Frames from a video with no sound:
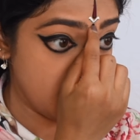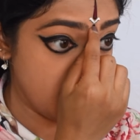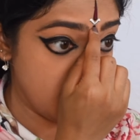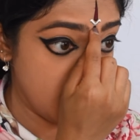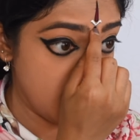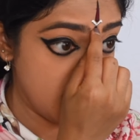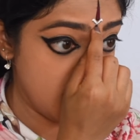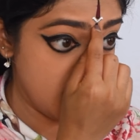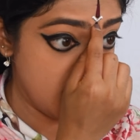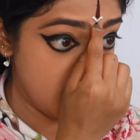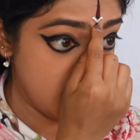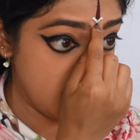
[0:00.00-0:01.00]

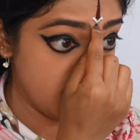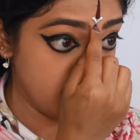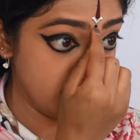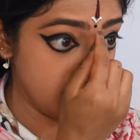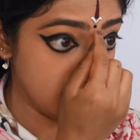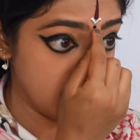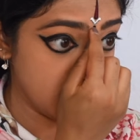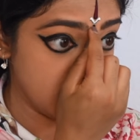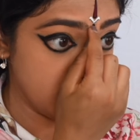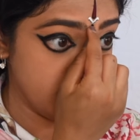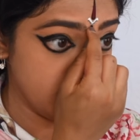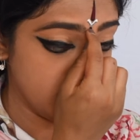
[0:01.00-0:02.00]
Right,
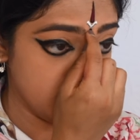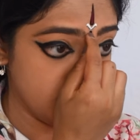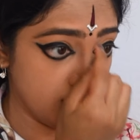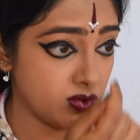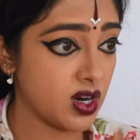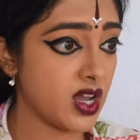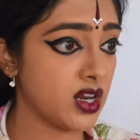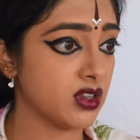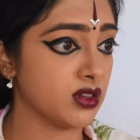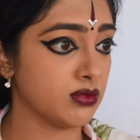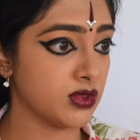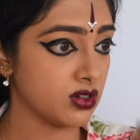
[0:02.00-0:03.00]
black, or right
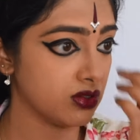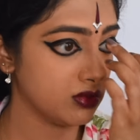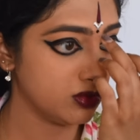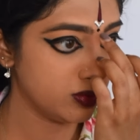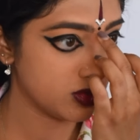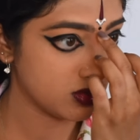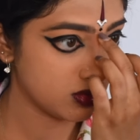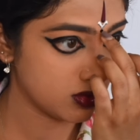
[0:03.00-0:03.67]
in the middle. Oops.